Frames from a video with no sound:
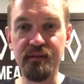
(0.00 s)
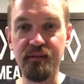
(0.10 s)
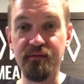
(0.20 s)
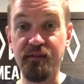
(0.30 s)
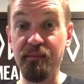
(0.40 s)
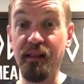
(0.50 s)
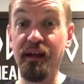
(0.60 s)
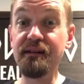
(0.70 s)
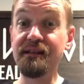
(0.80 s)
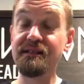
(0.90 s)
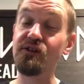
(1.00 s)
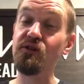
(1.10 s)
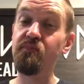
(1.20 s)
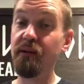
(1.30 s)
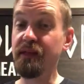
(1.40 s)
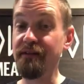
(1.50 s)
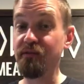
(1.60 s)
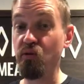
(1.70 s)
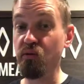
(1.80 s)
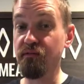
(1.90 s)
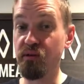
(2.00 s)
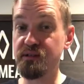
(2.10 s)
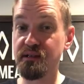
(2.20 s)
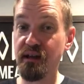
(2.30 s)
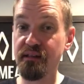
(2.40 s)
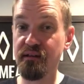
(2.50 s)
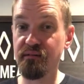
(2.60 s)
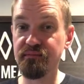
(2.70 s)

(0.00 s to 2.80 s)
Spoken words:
From London, so you probably have a cooler voice than I do.